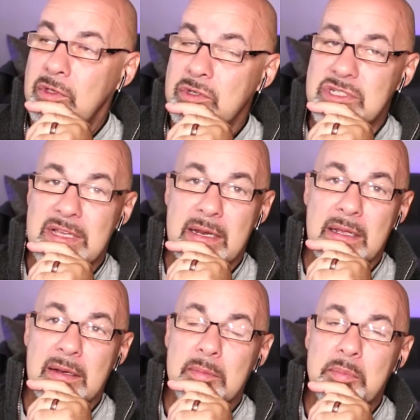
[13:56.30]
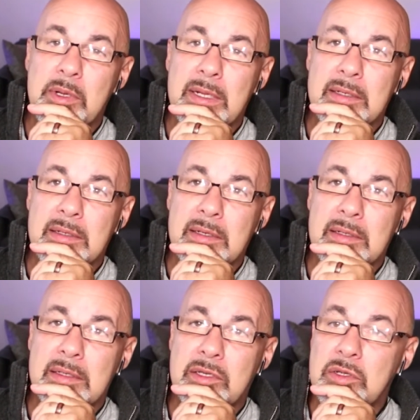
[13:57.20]
set in, but
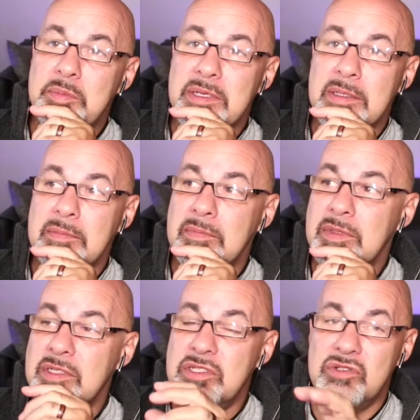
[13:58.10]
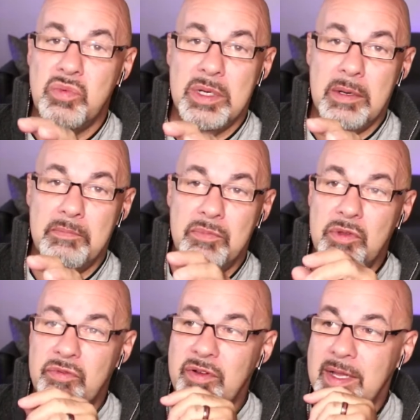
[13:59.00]
it could be, this is where
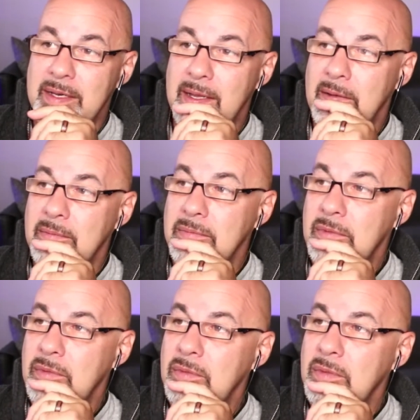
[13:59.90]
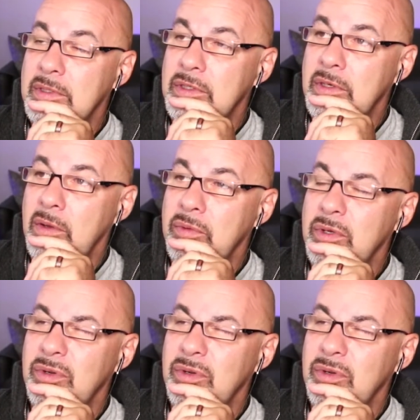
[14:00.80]
you find out, you know,